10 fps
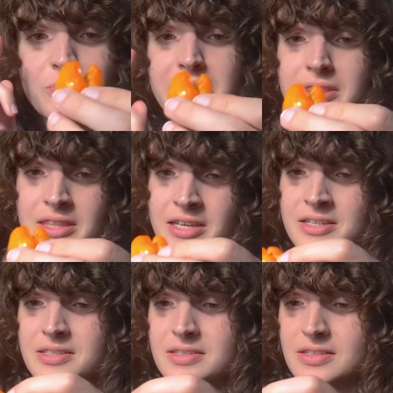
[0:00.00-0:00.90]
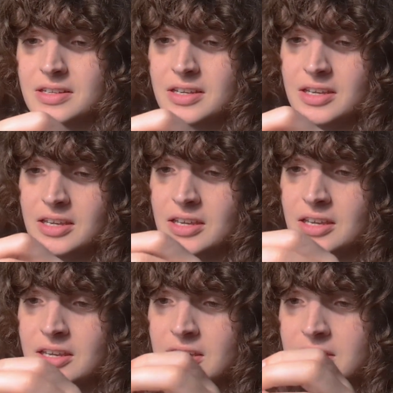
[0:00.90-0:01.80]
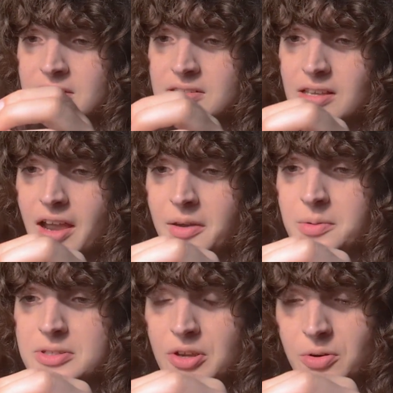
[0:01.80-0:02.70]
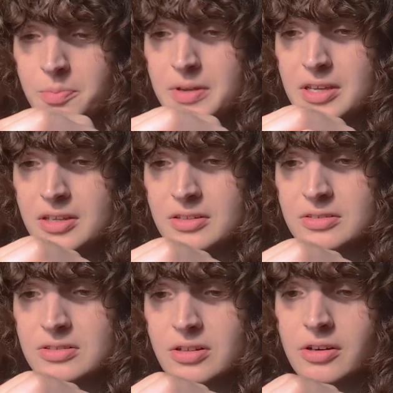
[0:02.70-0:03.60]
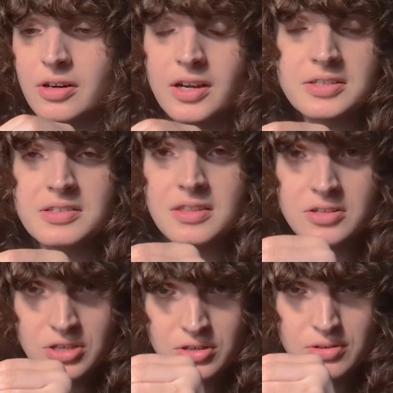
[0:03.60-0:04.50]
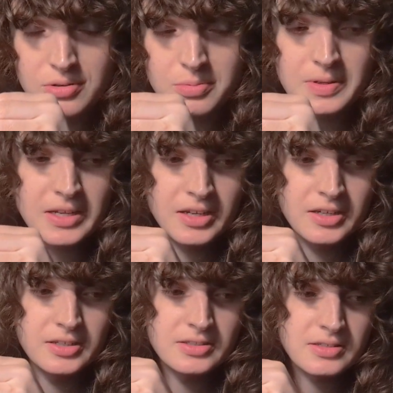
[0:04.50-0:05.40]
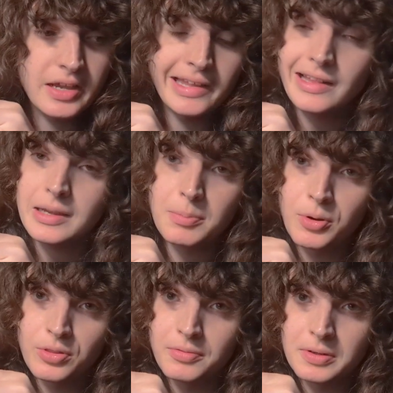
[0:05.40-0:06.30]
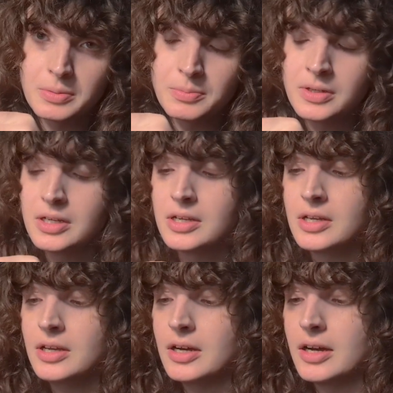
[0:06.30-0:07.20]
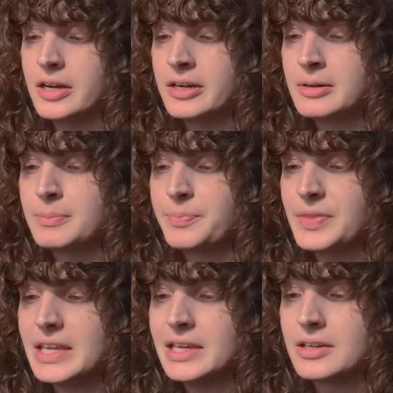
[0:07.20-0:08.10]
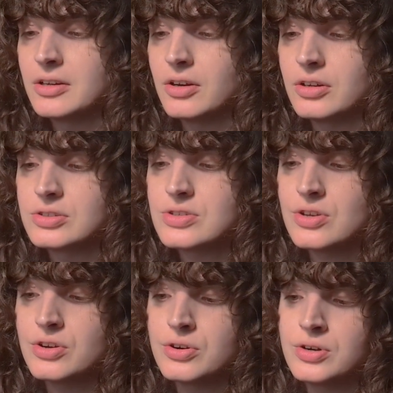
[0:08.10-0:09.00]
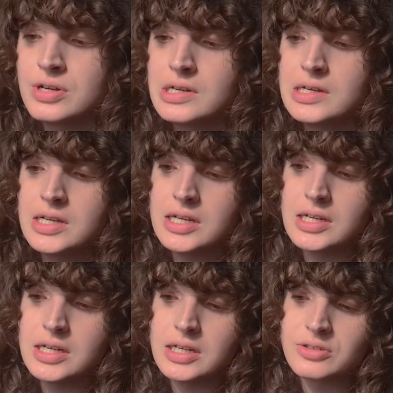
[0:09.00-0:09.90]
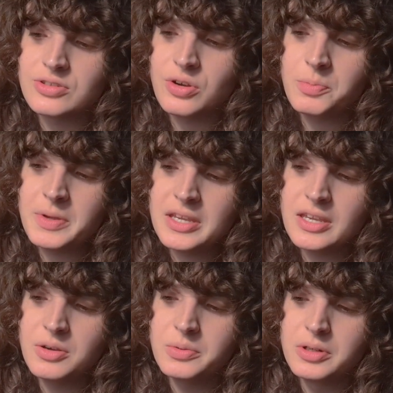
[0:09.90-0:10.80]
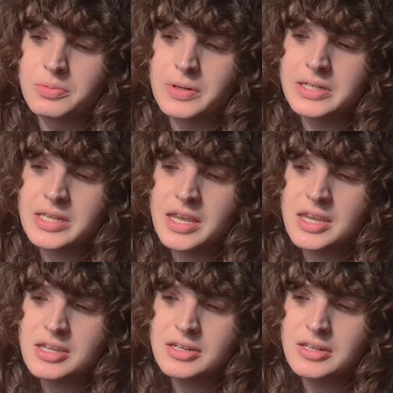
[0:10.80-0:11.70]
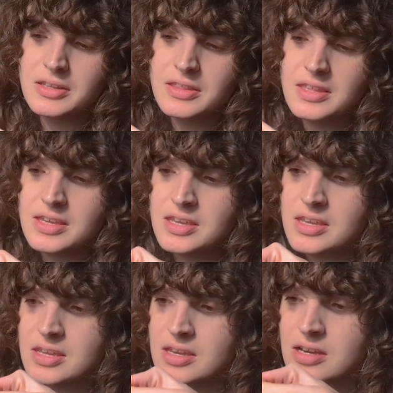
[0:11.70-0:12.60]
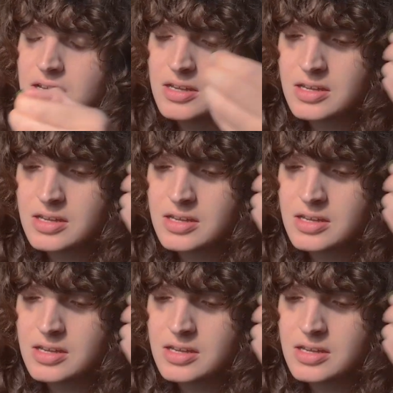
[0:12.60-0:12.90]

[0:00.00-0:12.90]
with this is I was hoping to cross the two because I like both of them. And also I was hoping it would retain the